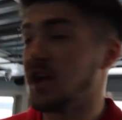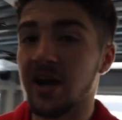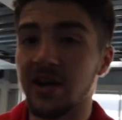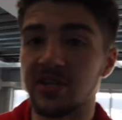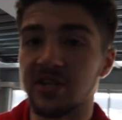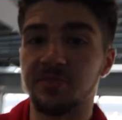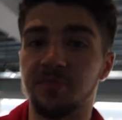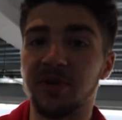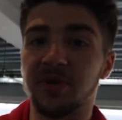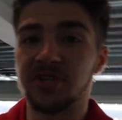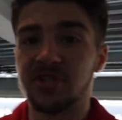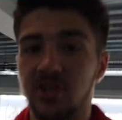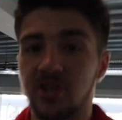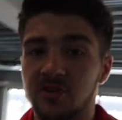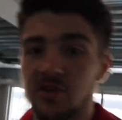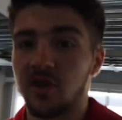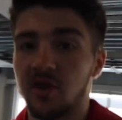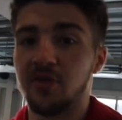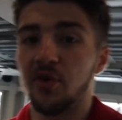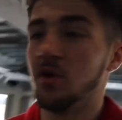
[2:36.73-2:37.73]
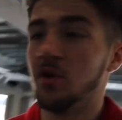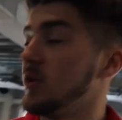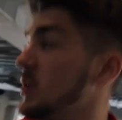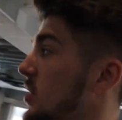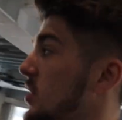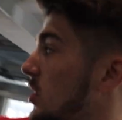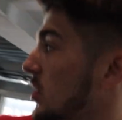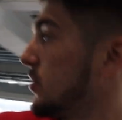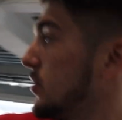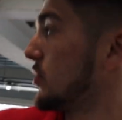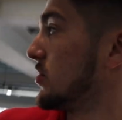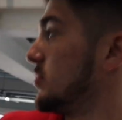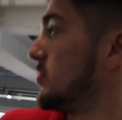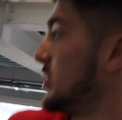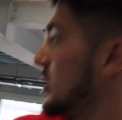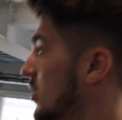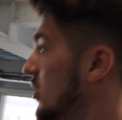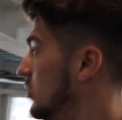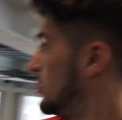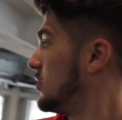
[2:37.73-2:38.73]
I ain't as busy as I thought, you know. I thought there'd
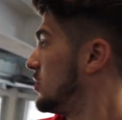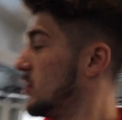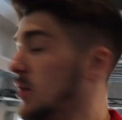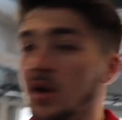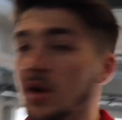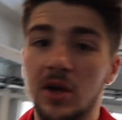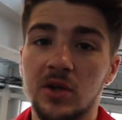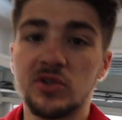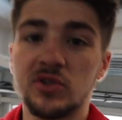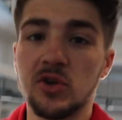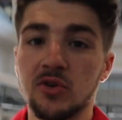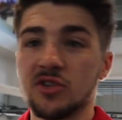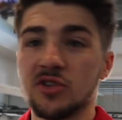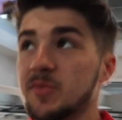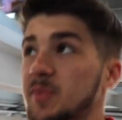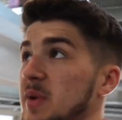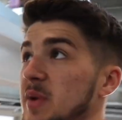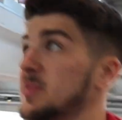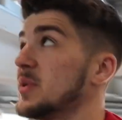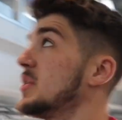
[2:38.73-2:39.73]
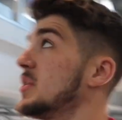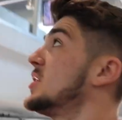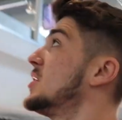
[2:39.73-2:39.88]
be like tons of people in